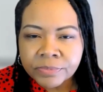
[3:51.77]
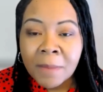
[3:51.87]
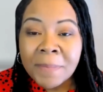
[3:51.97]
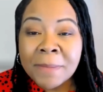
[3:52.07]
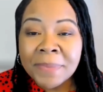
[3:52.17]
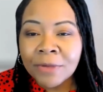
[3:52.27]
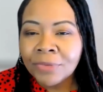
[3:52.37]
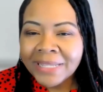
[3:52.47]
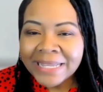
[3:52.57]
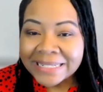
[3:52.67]
By being
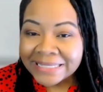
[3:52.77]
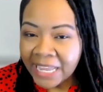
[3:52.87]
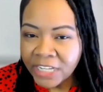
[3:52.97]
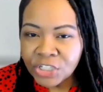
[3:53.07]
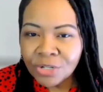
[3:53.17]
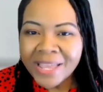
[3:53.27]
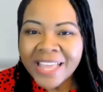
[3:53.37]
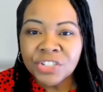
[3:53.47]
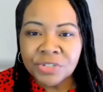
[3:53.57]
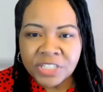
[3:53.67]
really intentional
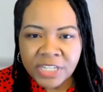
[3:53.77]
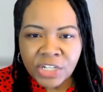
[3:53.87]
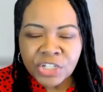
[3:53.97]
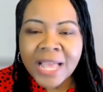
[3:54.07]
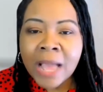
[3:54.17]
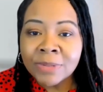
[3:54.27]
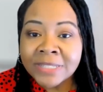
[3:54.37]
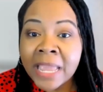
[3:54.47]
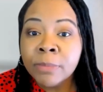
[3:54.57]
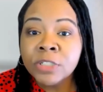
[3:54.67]
and strategic, I was
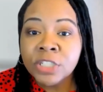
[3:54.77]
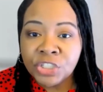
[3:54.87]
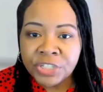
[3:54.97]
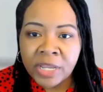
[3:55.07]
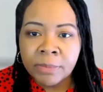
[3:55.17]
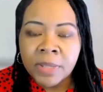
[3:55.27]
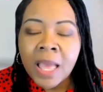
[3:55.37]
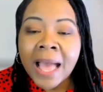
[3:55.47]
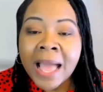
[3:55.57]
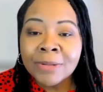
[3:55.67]
able
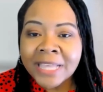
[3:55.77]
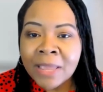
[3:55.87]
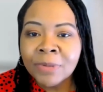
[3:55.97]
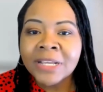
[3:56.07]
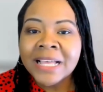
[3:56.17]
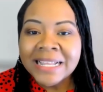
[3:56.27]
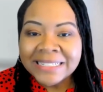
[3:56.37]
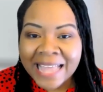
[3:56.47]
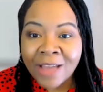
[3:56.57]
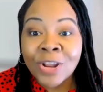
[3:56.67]
to cut
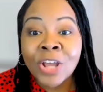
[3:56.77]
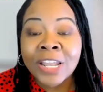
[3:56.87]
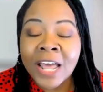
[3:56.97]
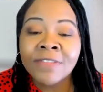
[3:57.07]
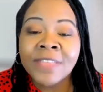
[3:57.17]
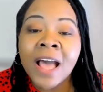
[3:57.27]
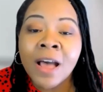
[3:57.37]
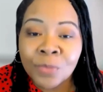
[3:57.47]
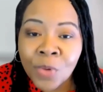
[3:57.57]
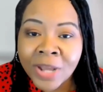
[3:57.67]
down on a lot of that
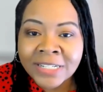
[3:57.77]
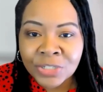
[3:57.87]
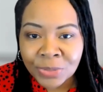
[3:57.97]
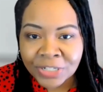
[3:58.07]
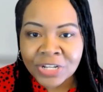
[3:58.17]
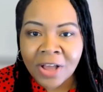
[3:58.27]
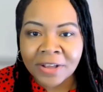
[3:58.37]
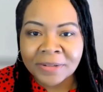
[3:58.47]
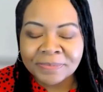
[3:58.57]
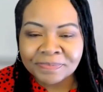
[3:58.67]
unwanted student
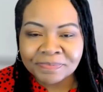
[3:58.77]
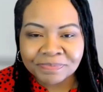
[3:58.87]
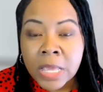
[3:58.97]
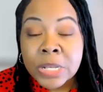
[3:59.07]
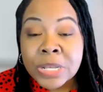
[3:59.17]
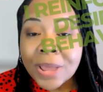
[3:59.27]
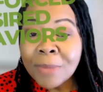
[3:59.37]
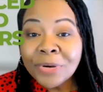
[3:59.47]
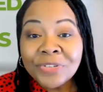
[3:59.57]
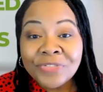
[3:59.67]
talk.
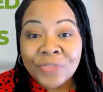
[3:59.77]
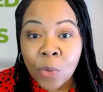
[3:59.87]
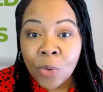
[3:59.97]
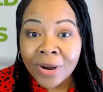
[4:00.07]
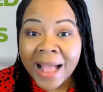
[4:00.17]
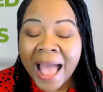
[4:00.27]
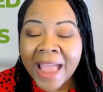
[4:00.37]
Number four, I